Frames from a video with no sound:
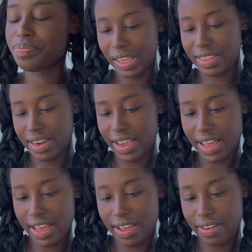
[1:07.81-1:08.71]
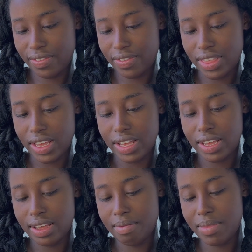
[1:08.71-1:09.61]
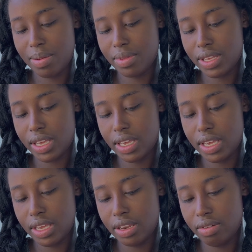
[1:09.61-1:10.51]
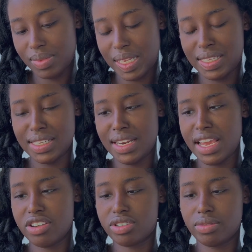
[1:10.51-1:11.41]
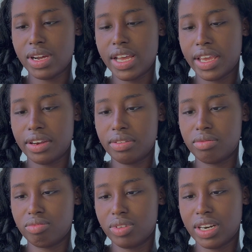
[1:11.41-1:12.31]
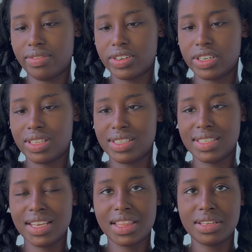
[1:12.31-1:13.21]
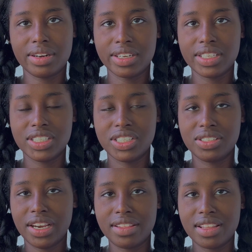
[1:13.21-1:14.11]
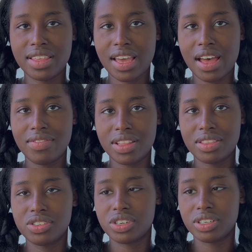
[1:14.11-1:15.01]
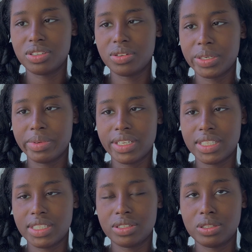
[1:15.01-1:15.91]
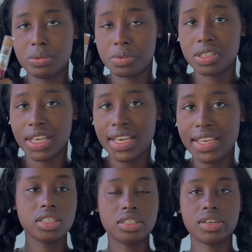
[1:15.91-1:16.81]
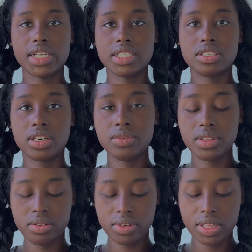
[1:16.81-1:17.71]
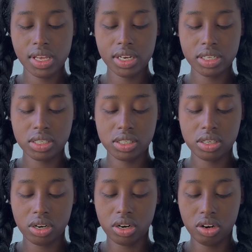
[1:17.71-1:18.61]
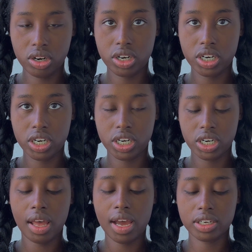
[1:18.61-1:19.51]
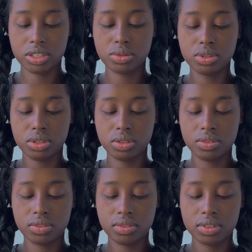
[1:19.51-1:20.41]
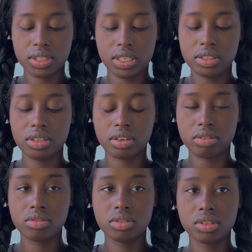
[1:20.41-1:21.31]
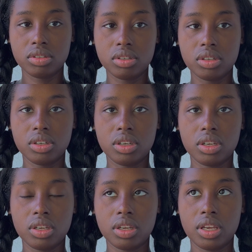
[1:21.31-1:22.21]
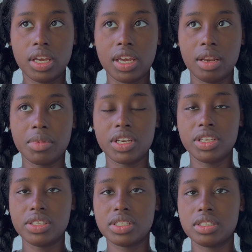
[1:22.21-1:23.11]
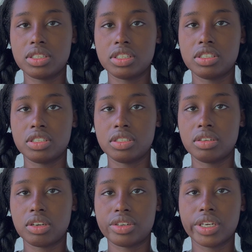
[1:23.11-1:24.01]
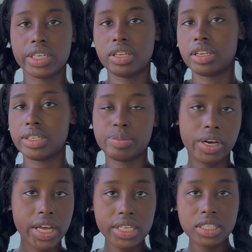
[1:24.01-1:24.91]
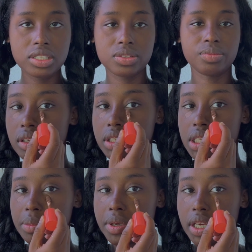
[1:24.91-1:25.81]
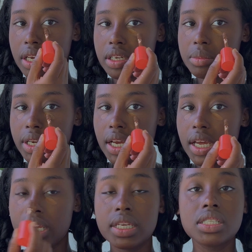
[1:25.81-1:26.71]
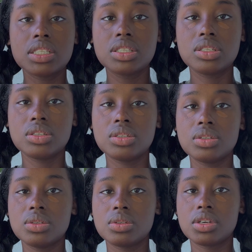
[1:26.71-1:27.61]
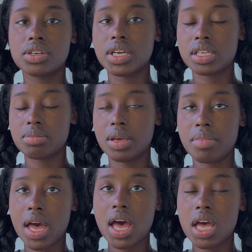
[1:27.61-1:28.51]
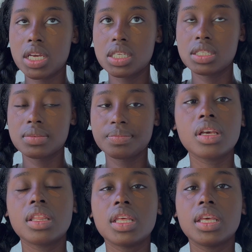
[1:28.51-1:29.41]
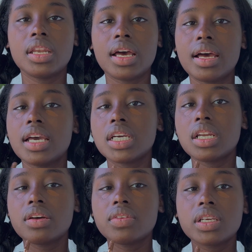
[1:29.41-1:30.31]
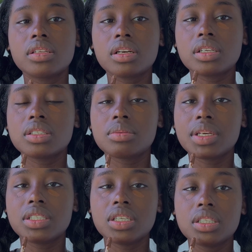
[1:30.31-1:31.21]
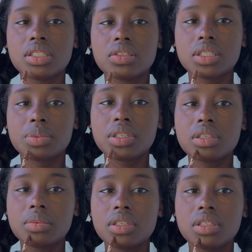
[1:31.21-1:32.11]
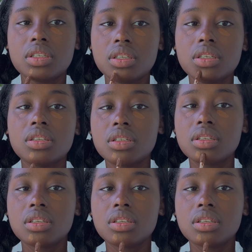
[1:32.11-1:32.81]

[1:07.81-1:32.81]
And then I have the Maybelline Instant Age Rewind, whatever. This is like the darkest shade that they have at the drugstore, but it's still super light. So I start with the one that is our actual skin tone. And I'm gonna use it just to correct any spots. So I'm putting it under my eyes to correct my bags. And then I kind of have like darkness on my chin, so I always put it on my chin.